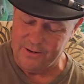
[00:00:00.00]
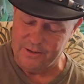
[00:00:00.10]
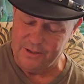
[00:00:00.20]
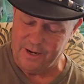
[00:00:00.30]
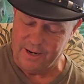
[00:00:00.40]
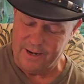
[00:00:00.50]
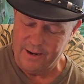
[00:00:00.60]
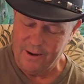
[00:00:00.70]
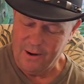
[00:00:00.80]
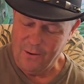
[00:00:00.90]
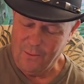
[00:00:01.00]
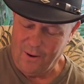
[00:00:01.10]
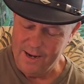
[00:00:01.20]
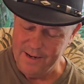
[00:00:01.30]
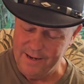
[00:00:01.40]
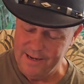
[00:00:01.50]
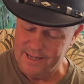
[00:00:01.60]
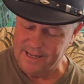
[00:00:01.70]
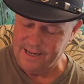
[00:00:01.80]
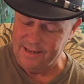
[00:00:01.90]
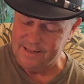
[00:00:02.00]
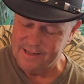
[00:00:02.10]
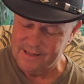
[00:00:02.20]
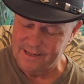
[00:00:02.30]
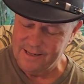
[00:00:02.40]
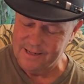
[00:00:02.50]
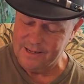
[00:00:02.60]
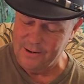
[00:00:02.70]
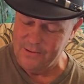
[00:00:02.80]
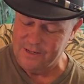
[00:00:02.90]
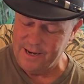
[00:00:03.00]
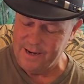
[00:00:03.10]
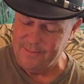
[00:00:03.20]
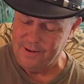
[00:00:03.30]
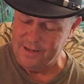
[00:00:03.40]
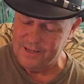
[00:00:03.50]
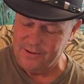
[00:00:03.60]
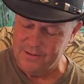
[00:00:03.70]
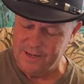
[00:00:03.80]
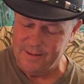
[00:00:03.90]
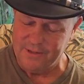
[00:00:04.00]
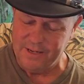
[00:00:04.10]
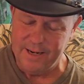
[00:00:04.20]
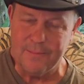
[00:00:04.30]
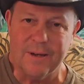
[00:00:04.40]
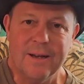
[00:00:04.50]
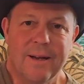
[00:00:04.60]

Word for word: O J. Why didn't he tell us his own damn his own damn team?